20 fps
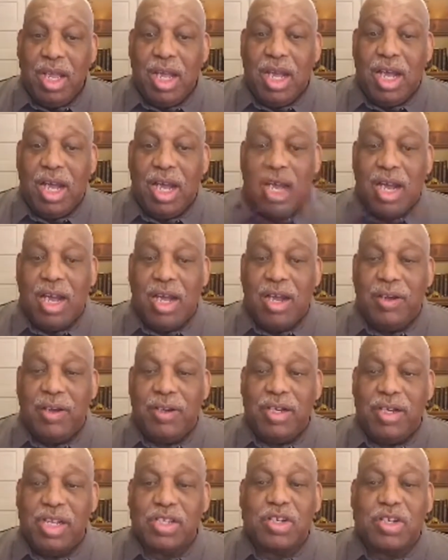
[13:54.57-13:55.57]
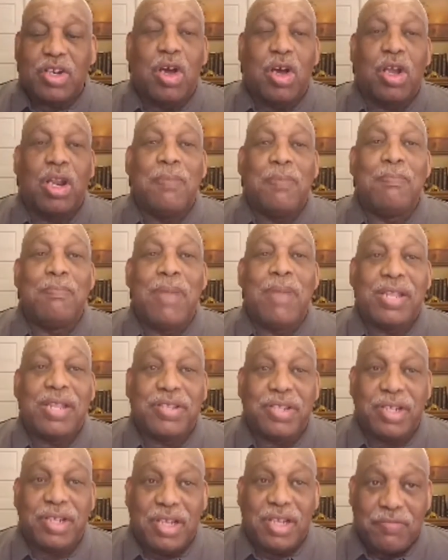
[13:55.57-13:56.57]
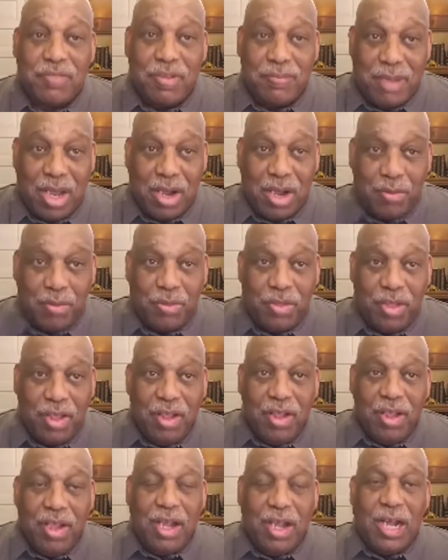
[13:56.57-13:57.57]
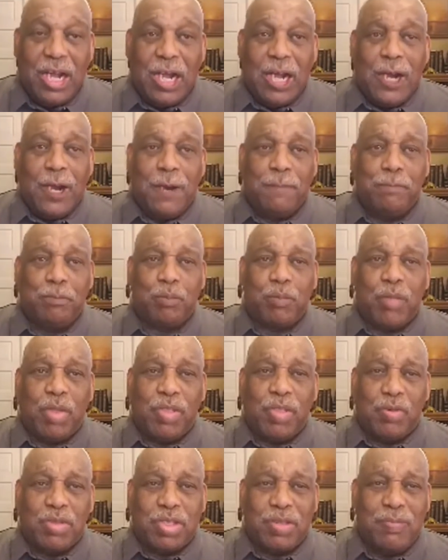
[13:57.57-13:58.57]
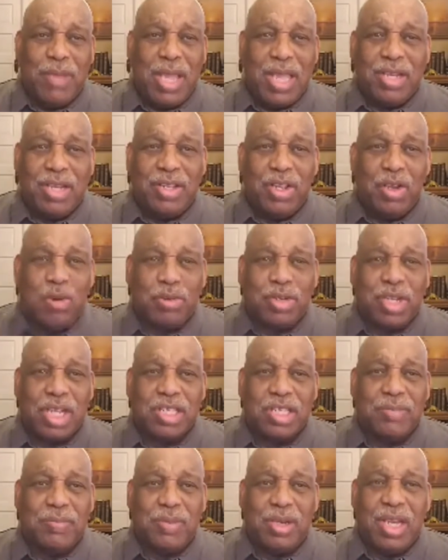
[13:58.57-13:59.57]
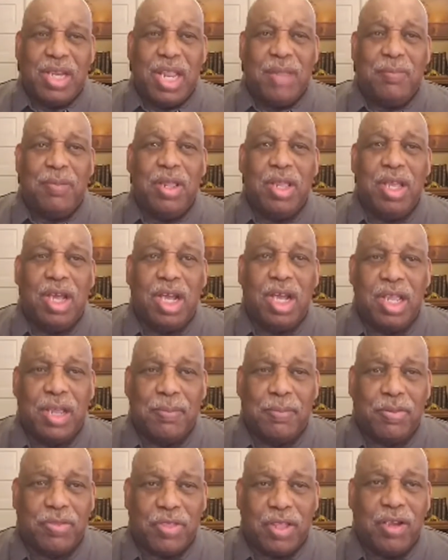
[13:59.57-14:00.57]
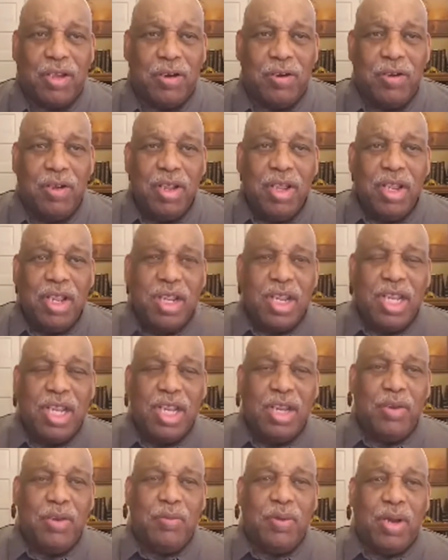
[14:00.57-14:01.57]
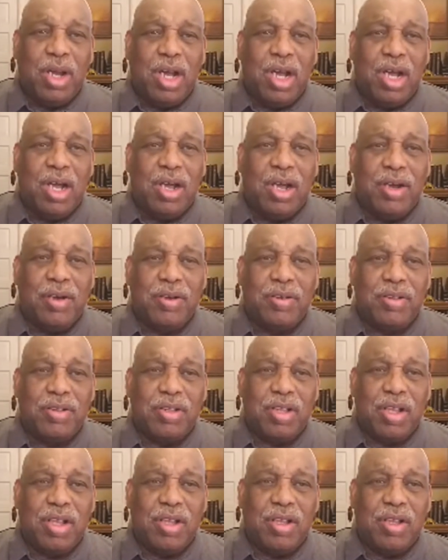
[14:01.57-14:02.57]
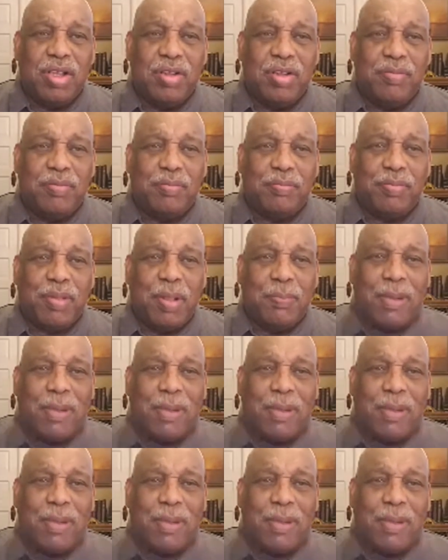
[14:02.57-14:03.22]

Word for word: Uh, let's call it magic of the mouth. Um, there was a man in the Old Testament named Ahithophel. He, uh, the